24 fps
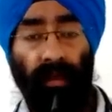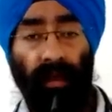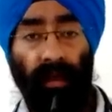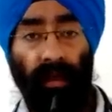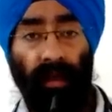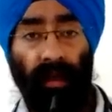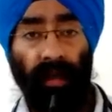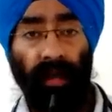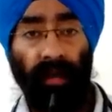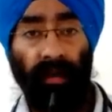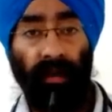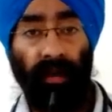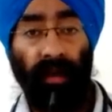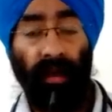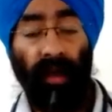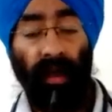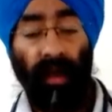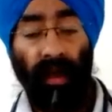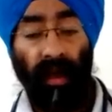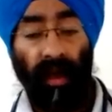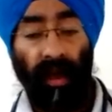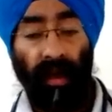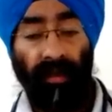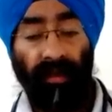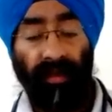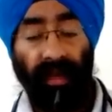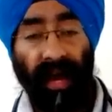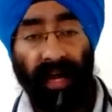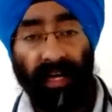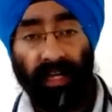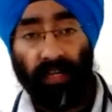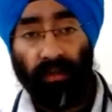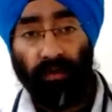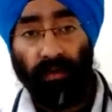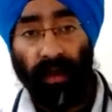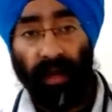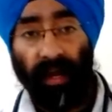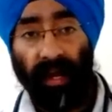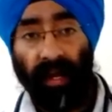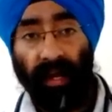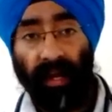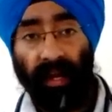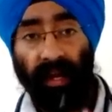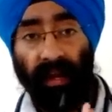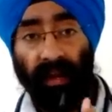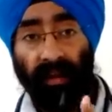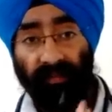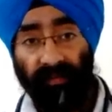right? And that's
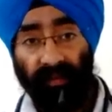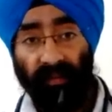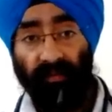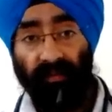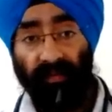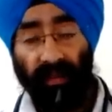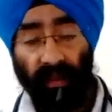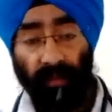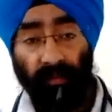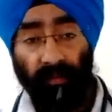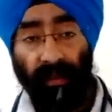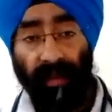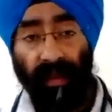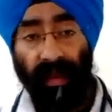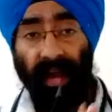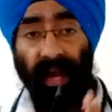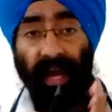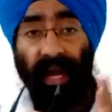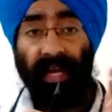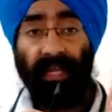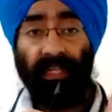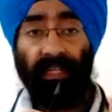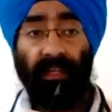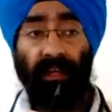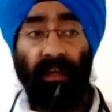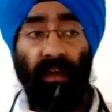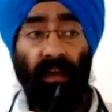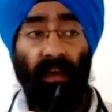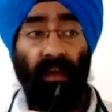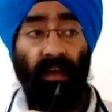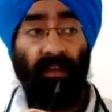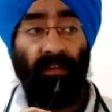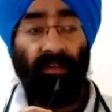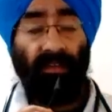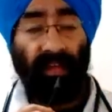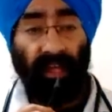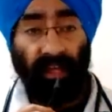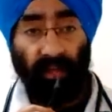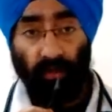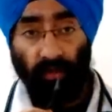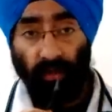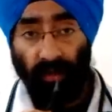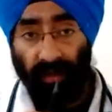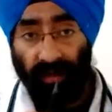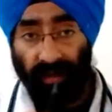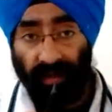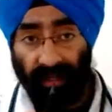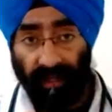why if a female has
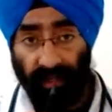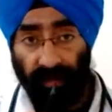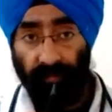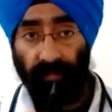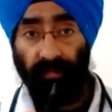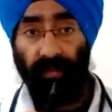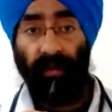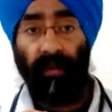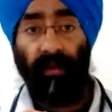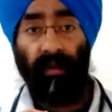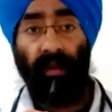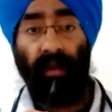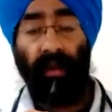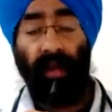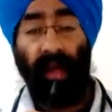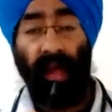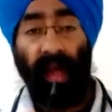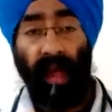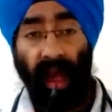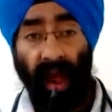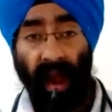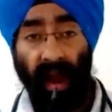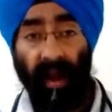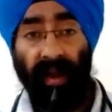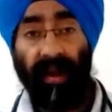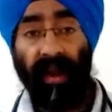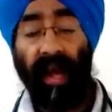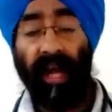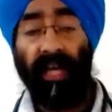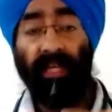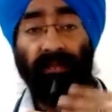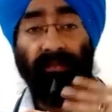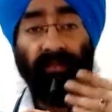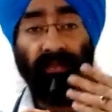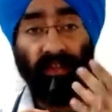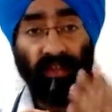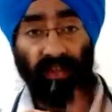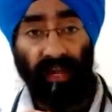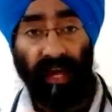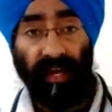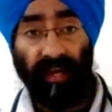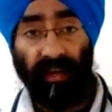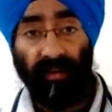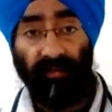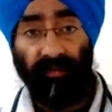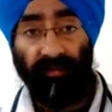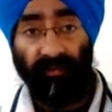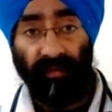sexual dream and has
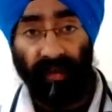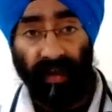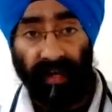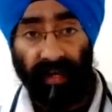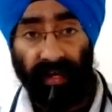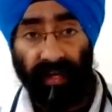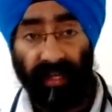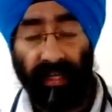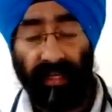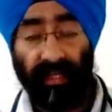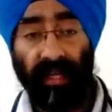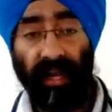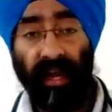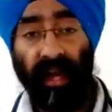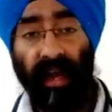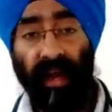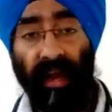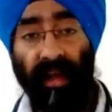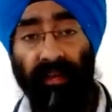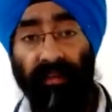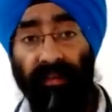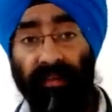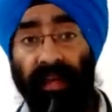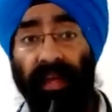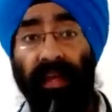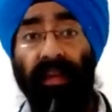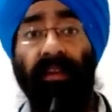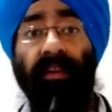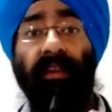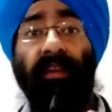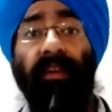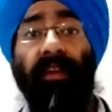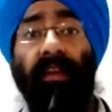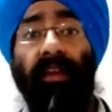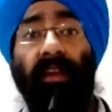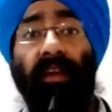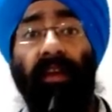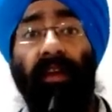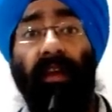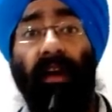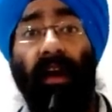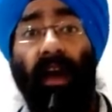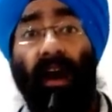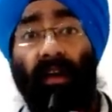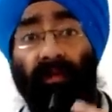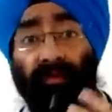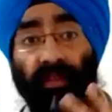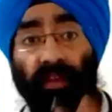vaginal wetness, and then
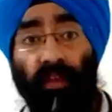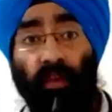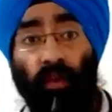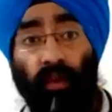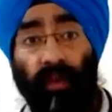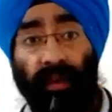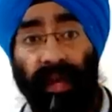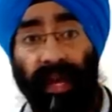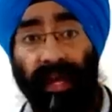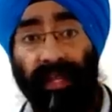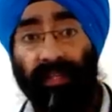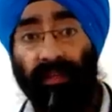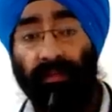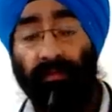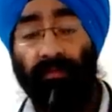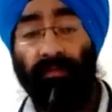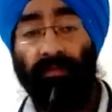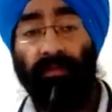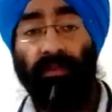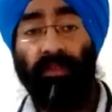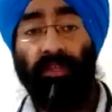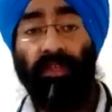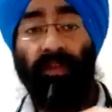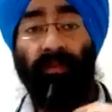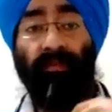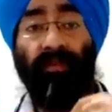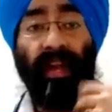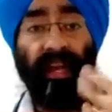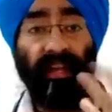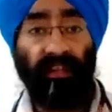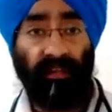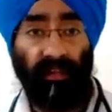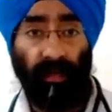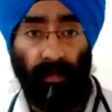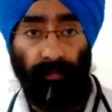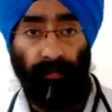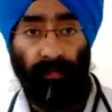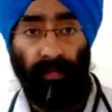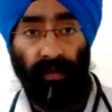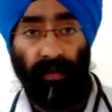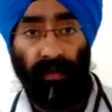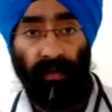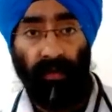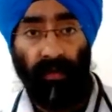after orgasm, she wakes up,